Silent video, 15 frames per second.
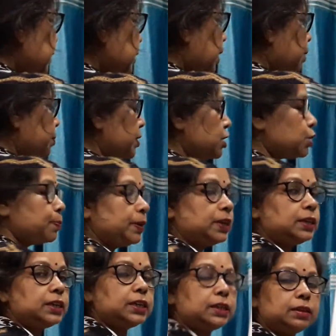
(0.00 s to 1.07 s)
government
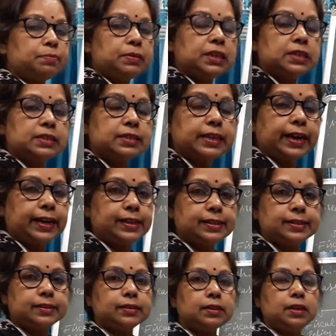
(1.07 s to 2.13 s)
spending means that
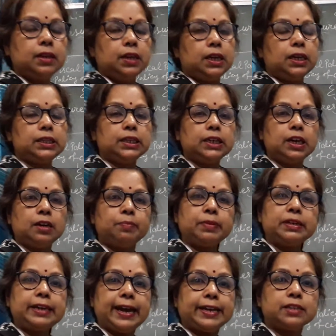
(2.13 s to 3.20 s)
the
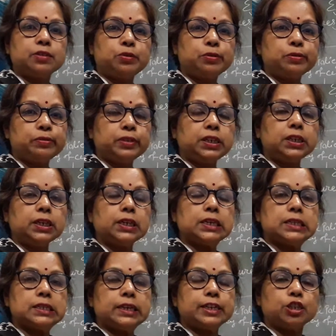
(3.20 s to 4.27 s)
government has to
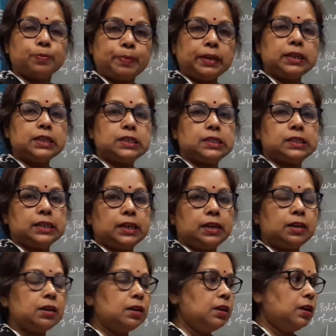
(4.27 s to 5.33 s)
increase the expenditure.
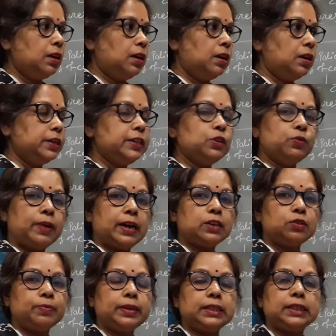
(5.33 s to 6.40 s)
In what
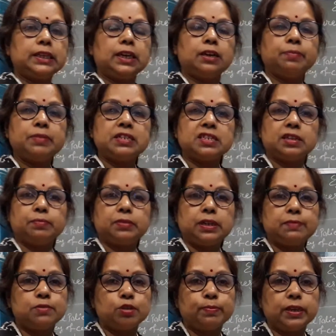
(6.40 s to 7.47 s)
way? The government
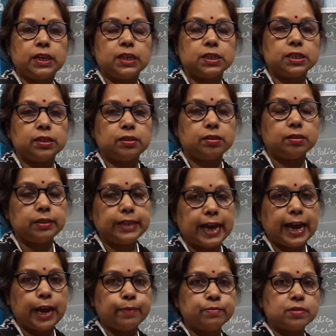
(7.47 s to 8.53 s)
sometimes made
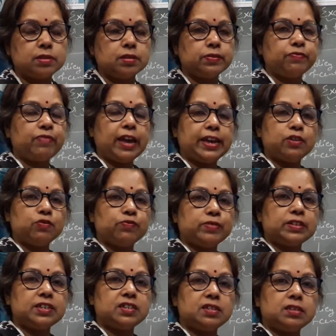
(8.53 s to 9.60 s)
dams,
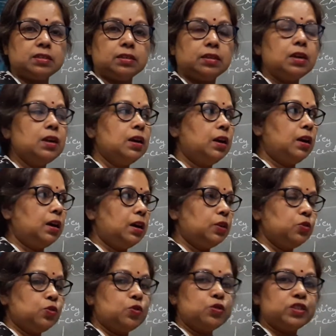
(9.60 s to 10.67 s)
flyovers,
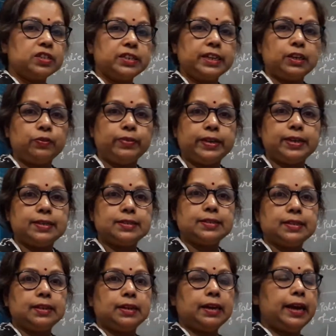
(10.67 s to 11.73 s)
roads, railways,
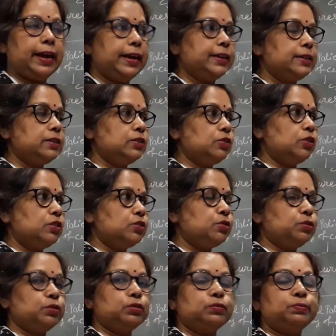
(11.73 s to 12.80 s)
and
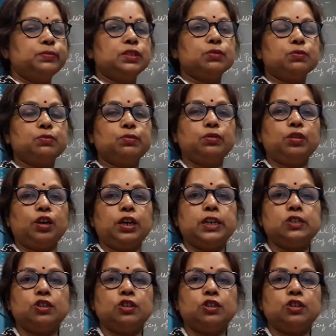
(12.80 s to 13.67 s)
also school, college,